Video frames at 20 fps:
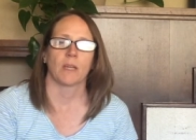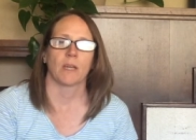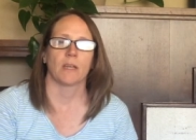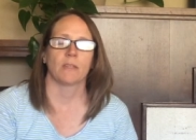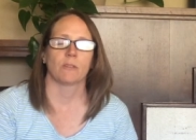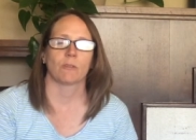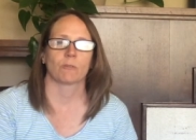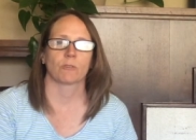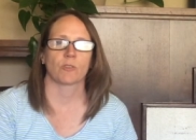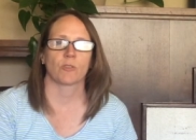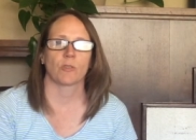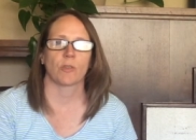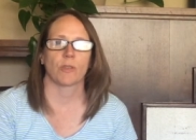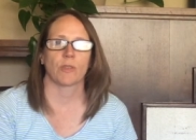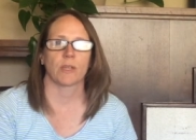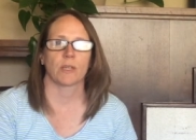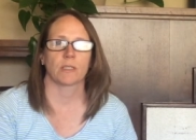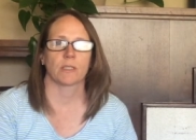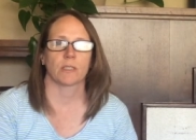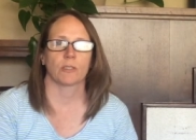And those are the
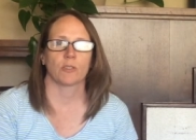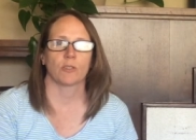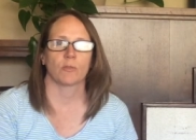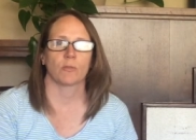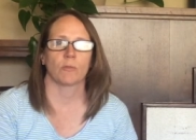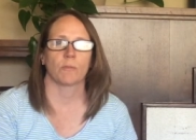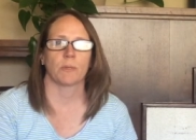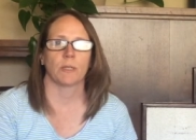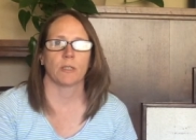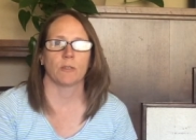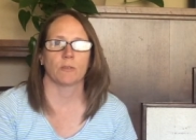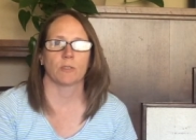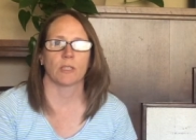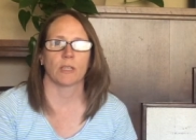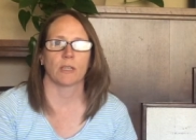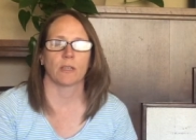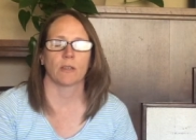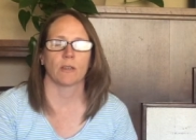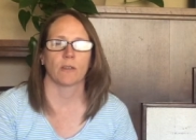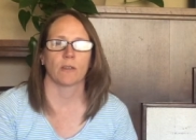things that you will be
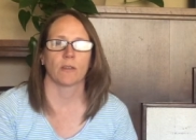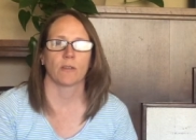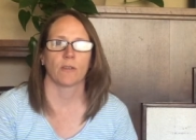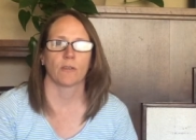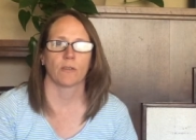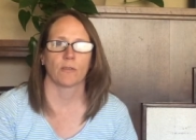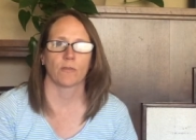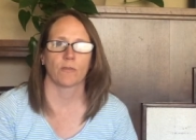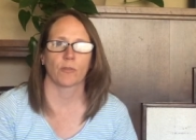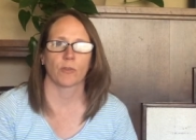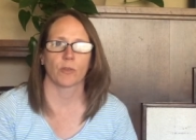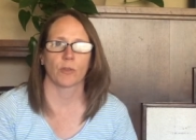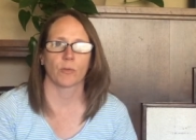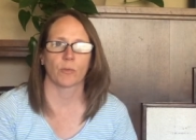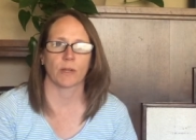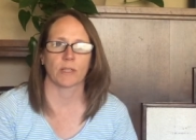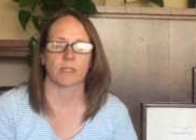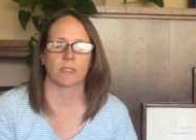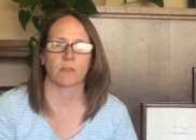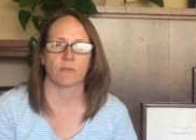using for the
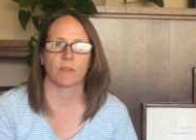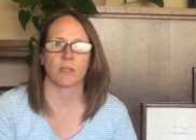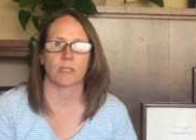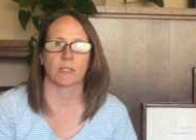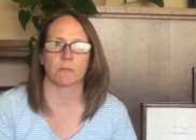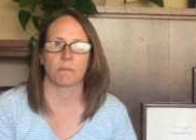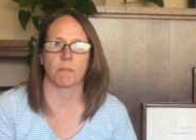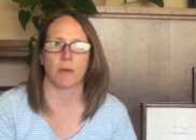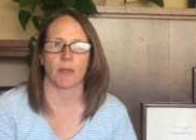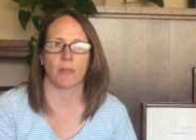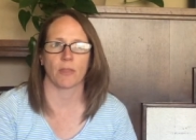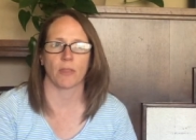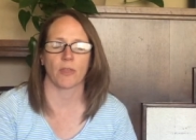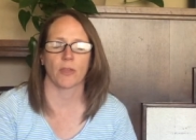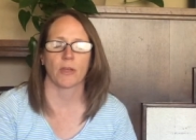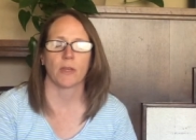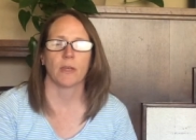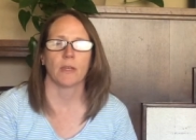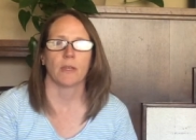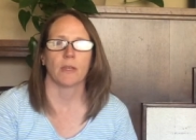rest of this month.
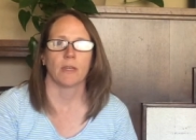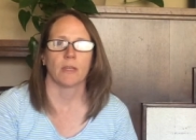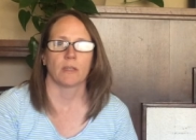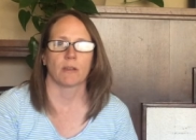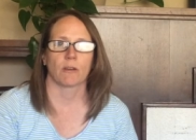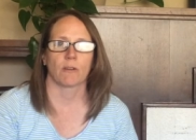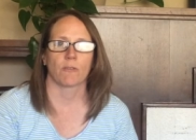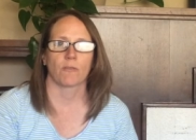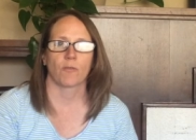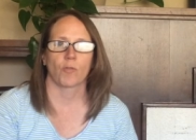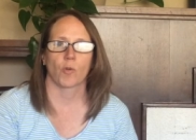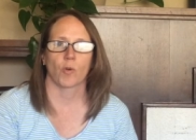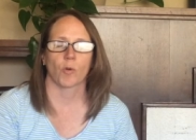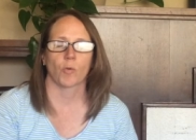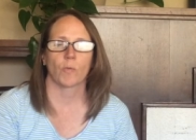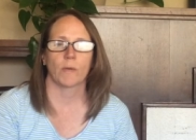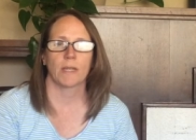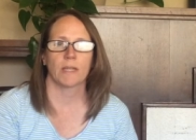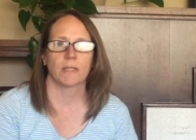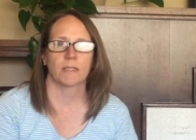There are
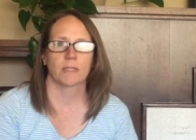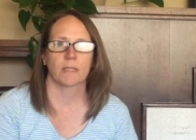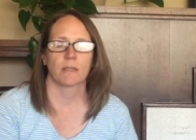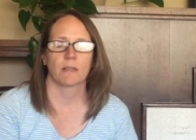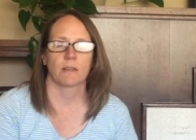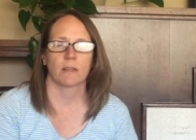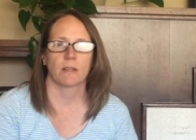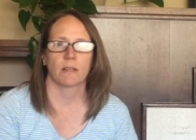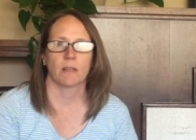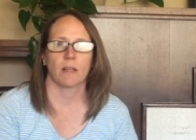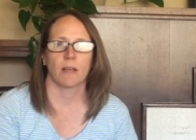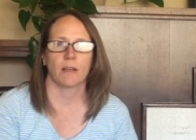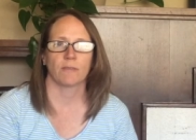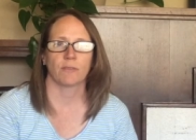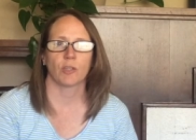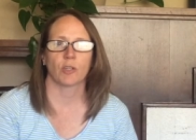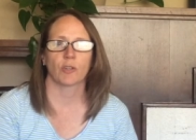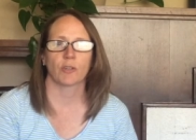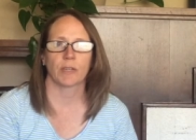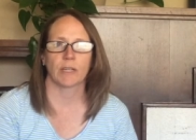4 weeks
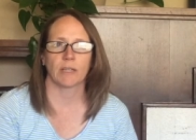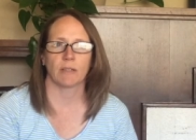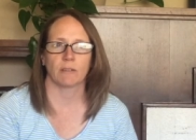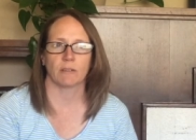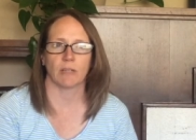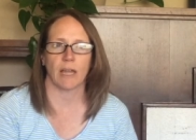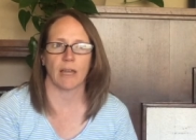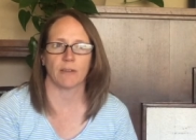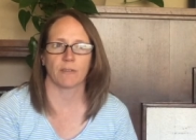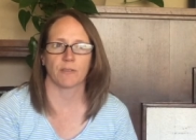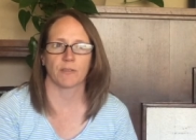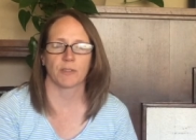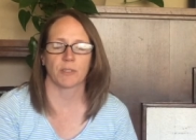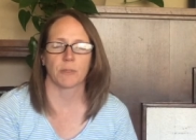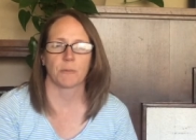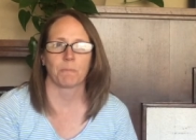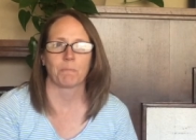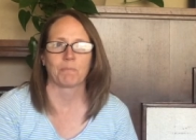of learning left.